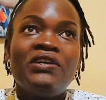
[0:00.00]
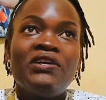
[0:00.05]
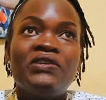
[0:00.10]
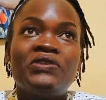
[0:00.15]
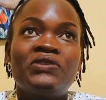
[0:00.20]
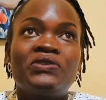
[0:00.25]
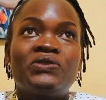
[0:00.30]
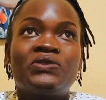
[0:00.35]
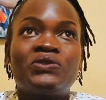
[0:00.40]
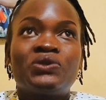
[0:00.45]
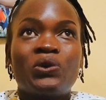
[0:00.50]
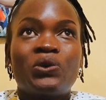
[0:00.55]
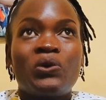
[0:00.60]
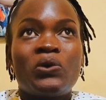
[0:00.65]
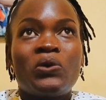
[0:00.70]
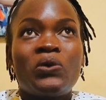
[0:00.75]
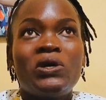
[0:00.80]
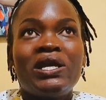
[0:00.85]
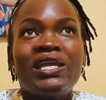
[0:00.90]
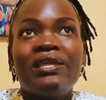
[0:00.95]

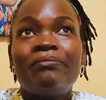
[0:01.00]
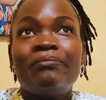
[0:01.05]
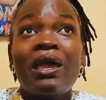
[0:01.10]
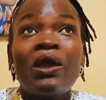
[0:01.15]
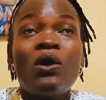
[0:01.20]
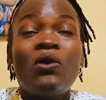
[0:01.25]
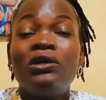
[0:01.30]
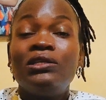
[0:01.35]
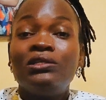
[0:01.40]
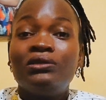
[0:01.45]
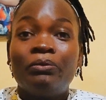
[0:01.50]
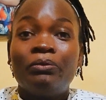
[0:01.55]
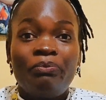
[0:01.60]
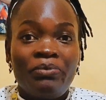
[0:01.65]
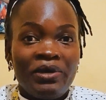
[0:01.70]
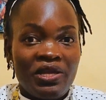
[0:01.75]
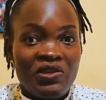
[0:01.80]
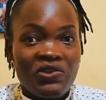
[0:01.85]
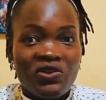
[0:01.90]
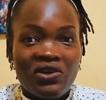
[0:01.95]
So in my own
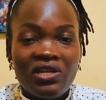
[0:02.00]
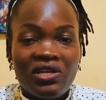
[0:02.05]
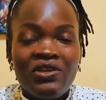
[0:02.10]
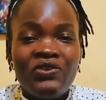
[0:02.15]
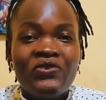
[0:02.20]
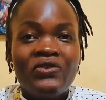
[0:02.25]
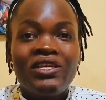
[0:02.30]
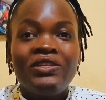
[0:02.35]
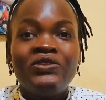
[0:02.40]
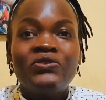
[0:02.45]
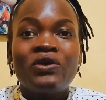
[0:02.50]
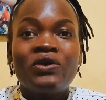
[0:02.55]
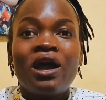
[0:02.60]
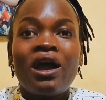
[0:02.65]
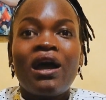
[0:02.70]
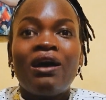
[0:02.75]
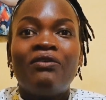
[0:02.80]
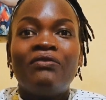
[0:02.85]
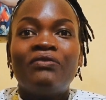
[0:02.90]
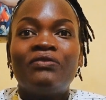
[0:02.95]
opinion, you need to
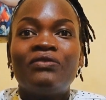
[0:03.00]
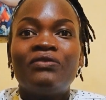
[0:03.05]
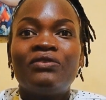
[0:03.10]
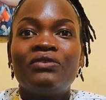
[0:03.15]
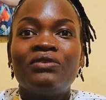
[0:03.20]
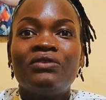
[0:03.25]
have